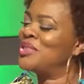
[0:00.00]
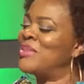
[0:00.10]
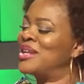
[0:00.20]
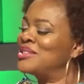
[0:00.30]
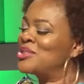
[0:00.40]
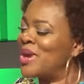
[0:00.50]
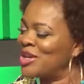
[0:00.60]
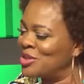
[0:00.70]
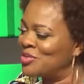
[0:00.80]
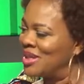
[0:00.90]
the managing
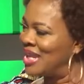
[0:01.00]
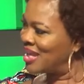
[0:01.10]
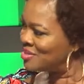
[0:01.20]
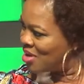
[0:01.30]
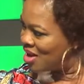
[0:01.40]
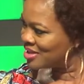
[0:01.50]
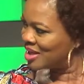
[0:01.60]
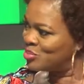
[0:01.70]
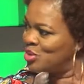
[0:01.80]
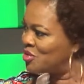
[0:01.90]
director of a landmark,
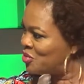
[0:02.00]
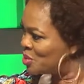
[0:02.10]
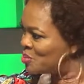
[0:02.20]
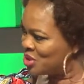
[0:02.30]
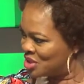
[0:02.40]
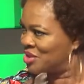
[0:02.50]
that beautiful piece